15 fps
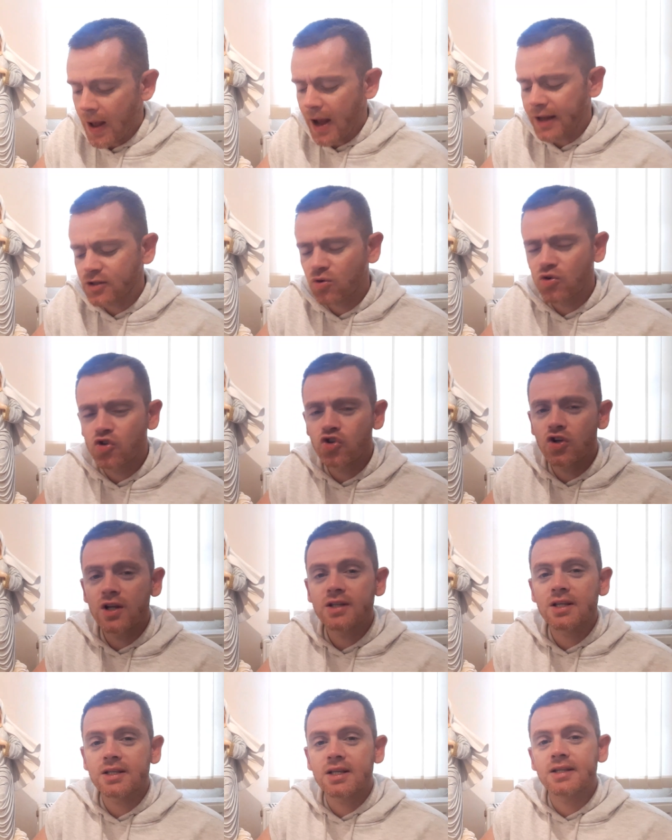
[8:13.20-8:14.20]
And so
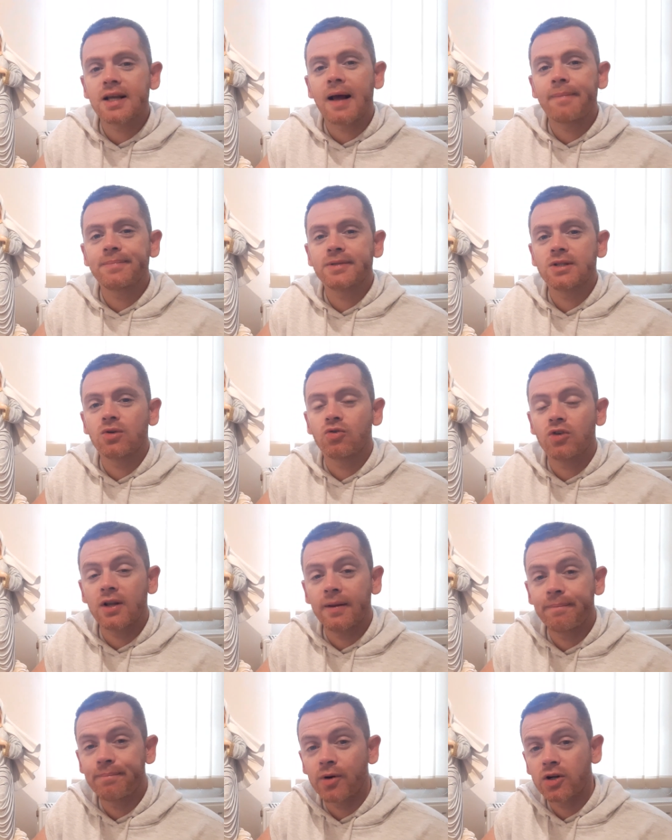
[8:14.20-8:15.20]
Jesus is absolutely
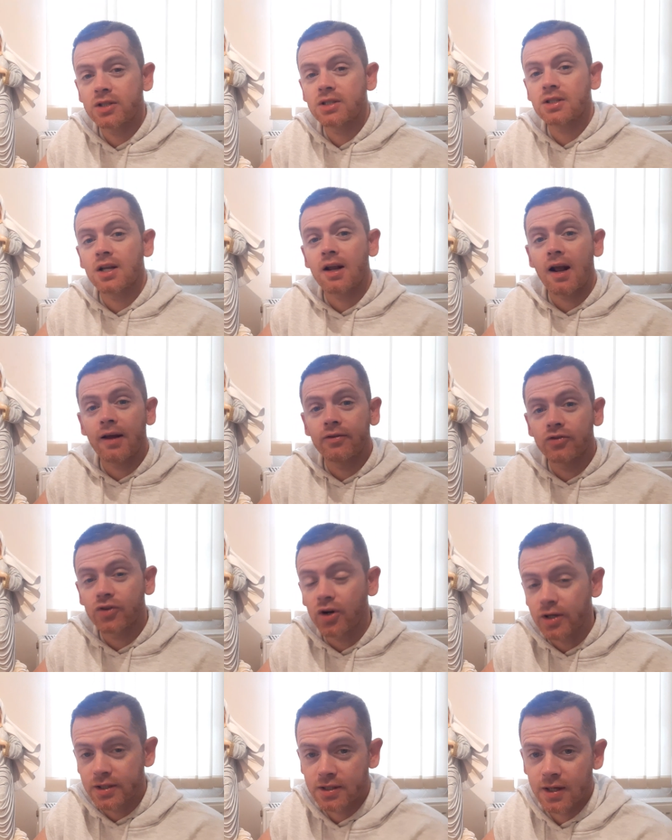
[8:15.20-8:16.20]
bursting and
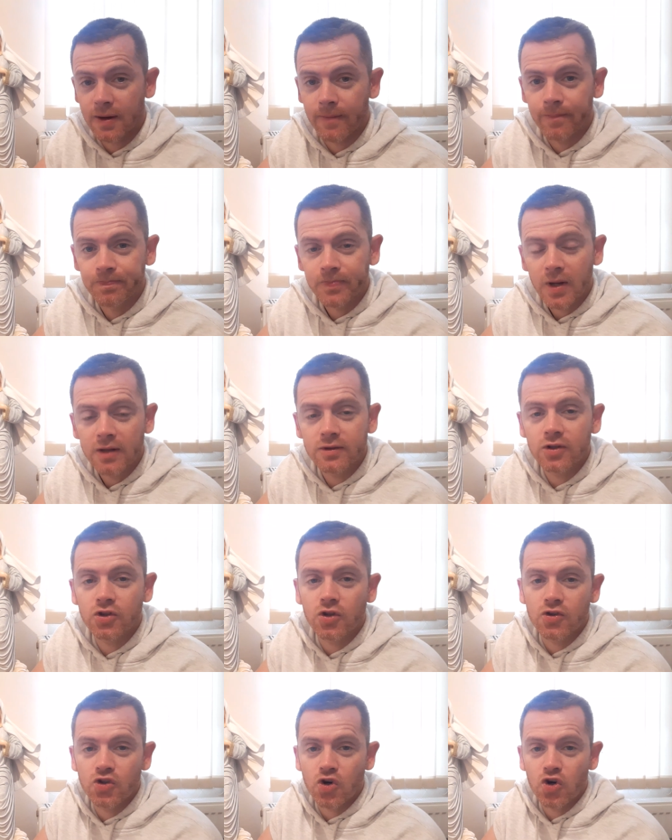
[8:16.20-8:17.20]
thirsting that
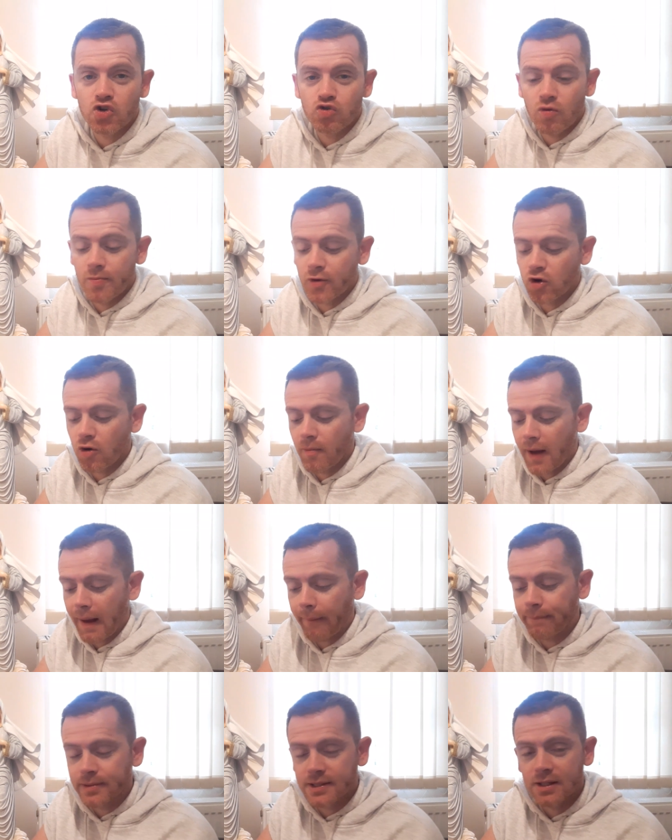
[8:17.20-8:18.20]
the church would become
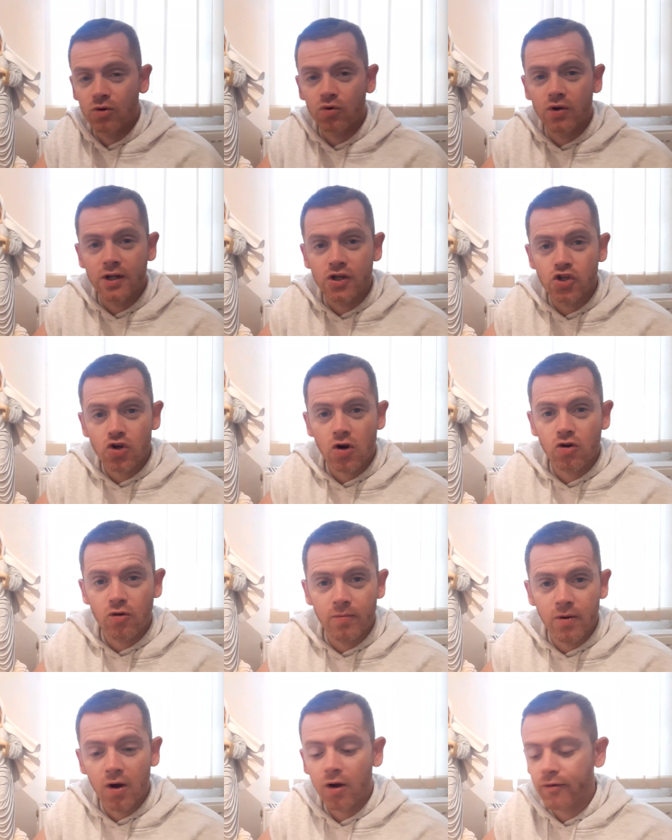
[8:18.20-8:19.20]
absolutely
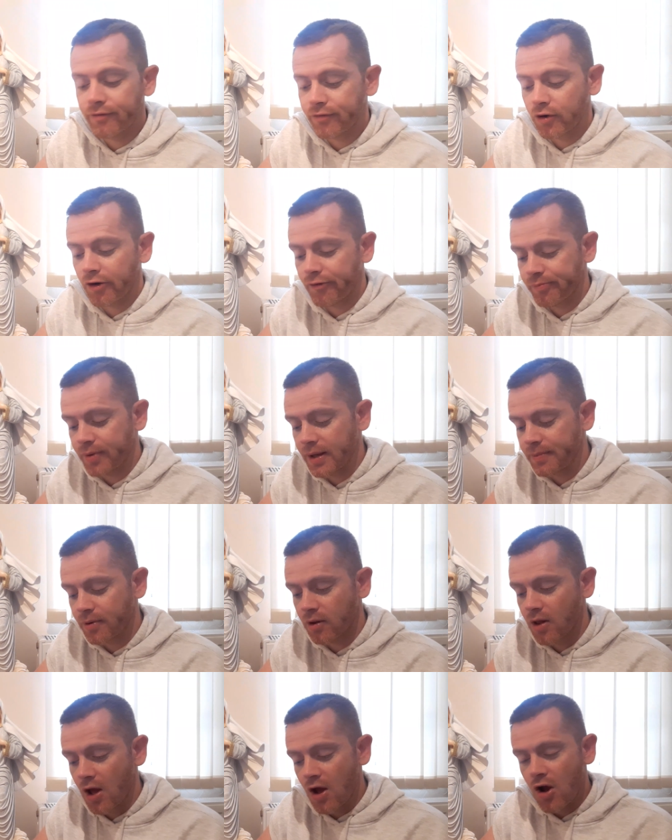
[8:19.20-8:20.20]
chock-a-block full of
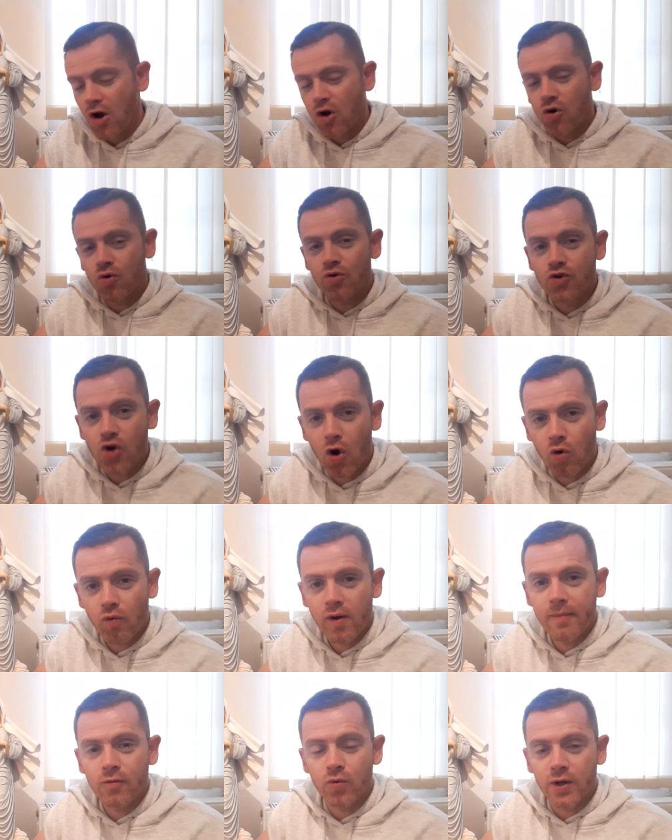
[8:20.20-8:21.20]
people who know
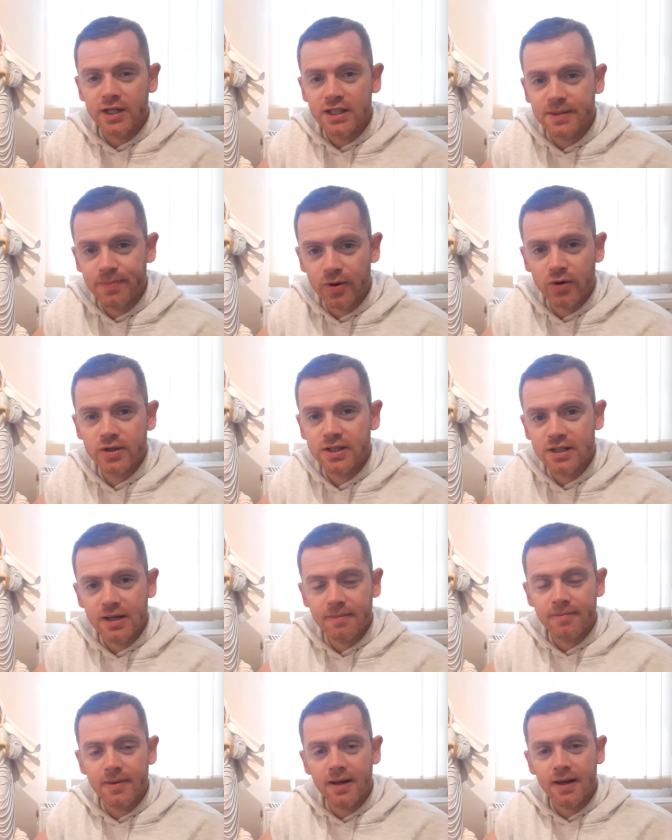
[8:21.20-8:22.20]
Him, who experience
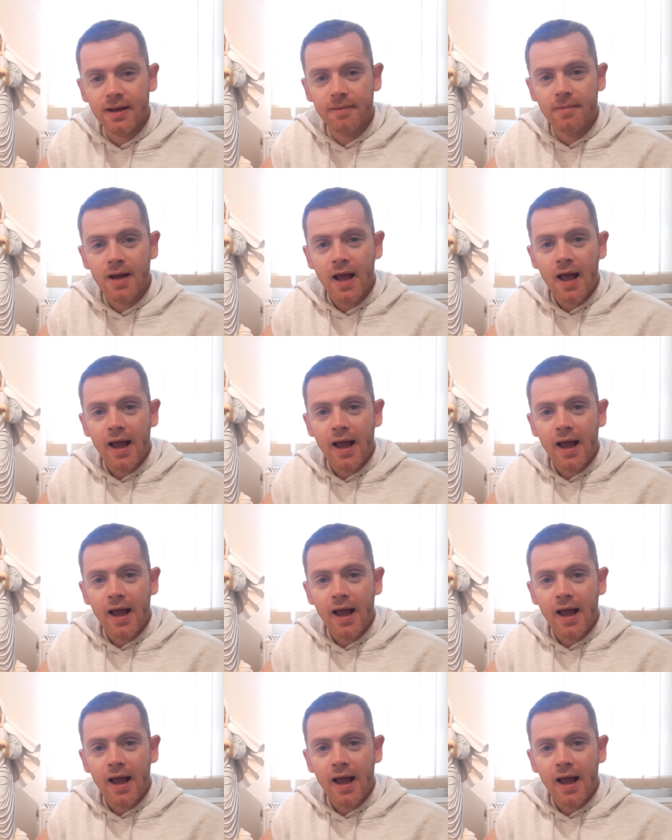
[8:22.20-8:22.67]
Him,